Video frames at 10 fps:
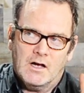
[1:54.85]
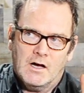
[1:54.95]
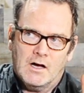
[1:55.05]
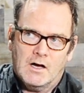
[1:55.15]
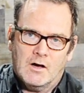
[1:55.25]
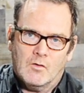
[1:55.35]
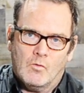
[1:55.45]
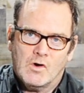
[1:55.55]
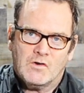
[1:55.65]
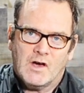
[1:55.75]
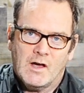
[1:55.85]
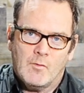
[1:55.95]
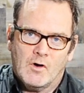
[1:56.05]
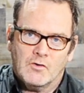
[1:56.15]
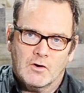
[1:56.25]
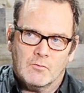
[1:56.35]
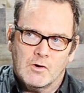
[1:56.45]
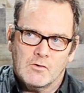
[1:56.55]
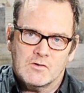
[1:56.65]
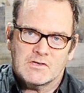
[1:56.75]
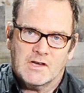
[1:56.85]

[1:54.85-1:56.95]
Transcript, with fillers: uh, one time on dirt roads,